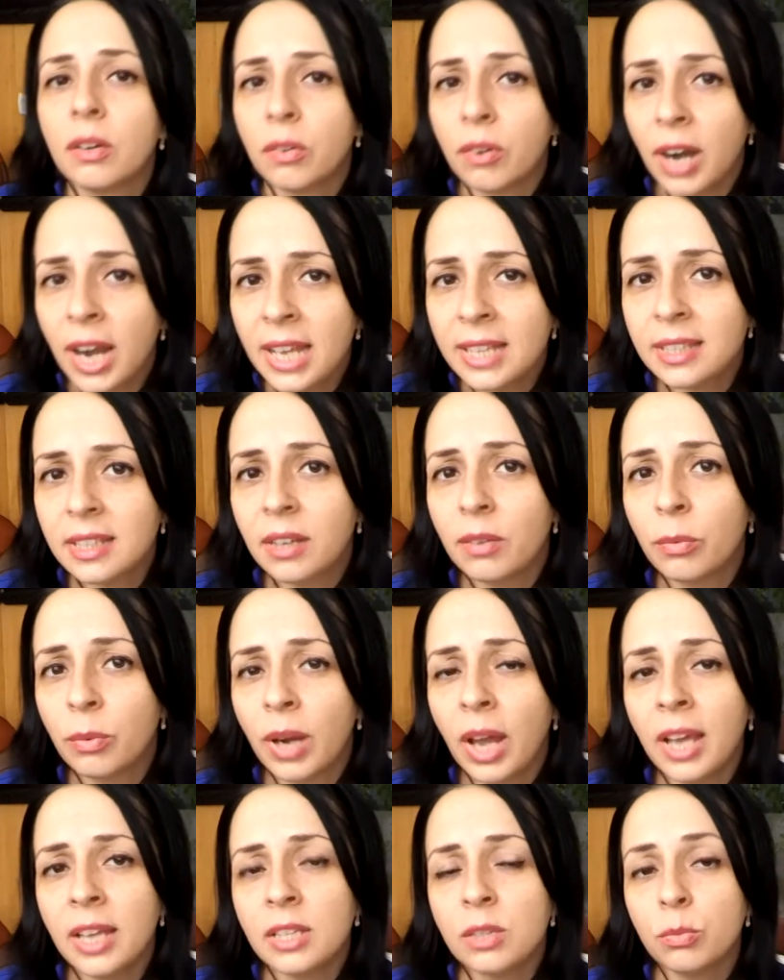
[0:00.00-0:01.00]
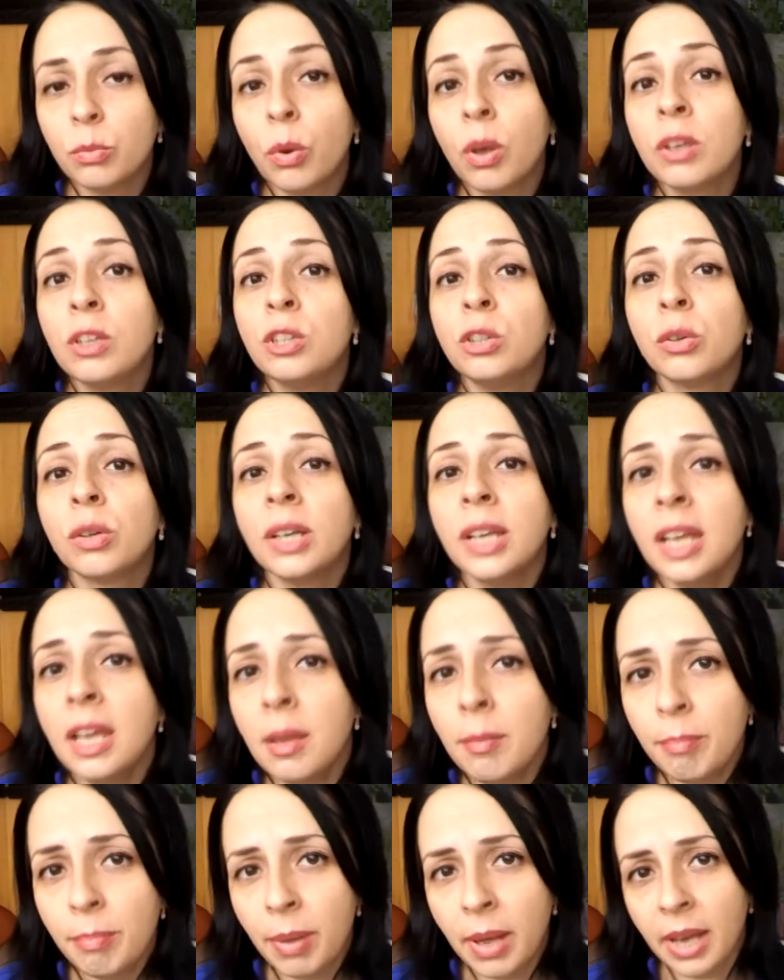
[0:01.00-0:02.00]
Rather, write what your
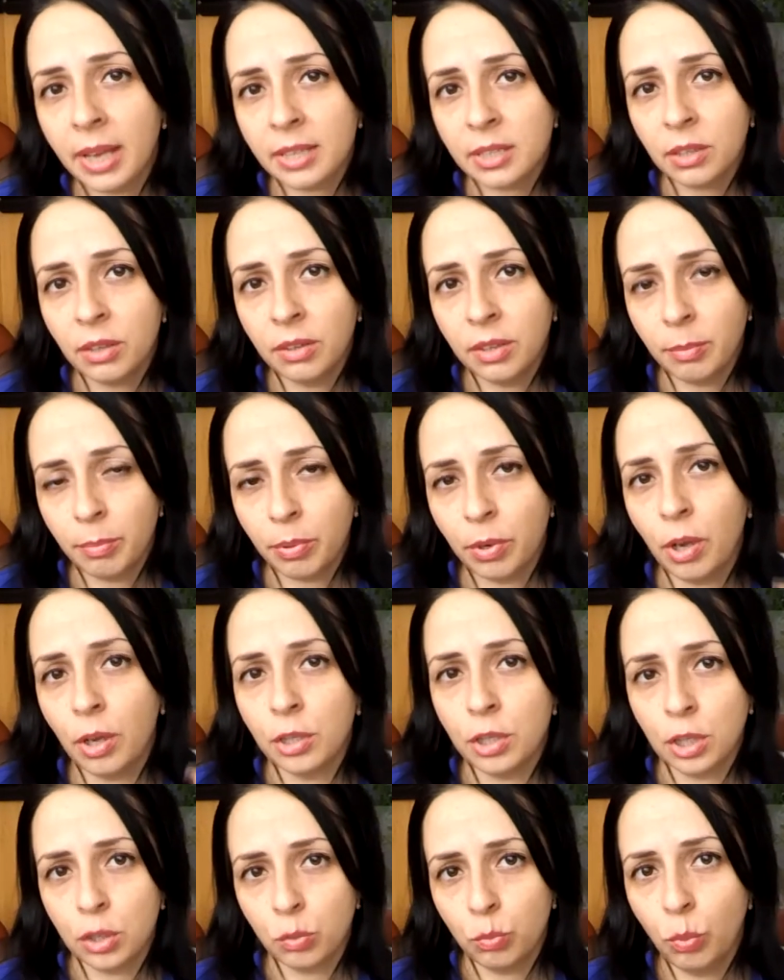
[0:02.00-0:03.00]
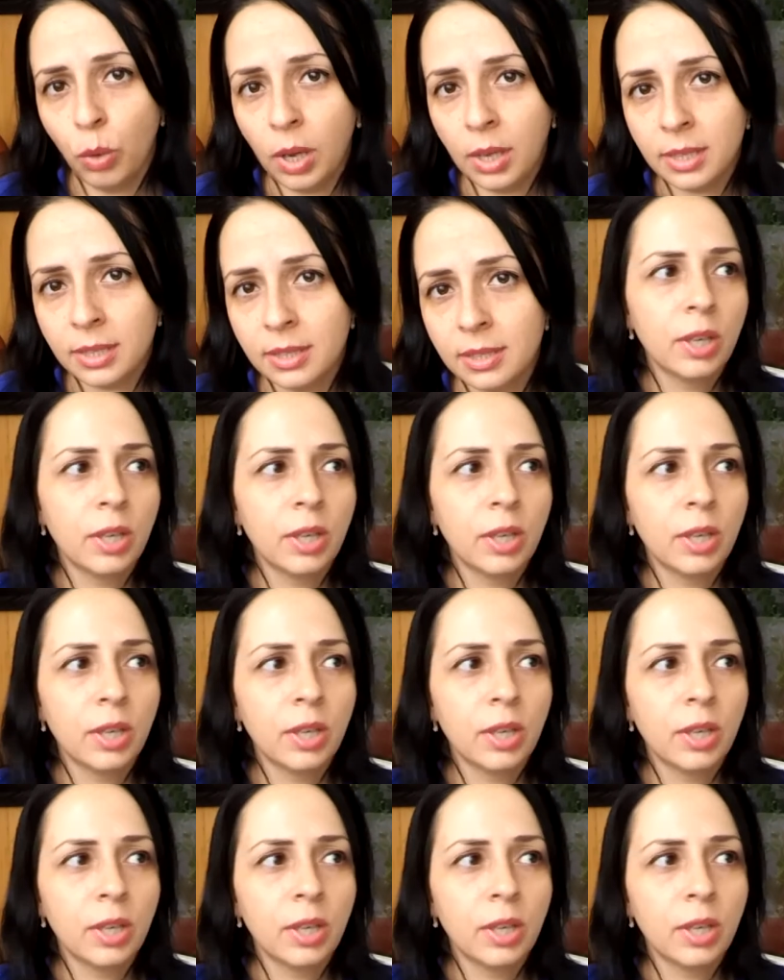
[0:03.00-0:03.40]
impact on the project was.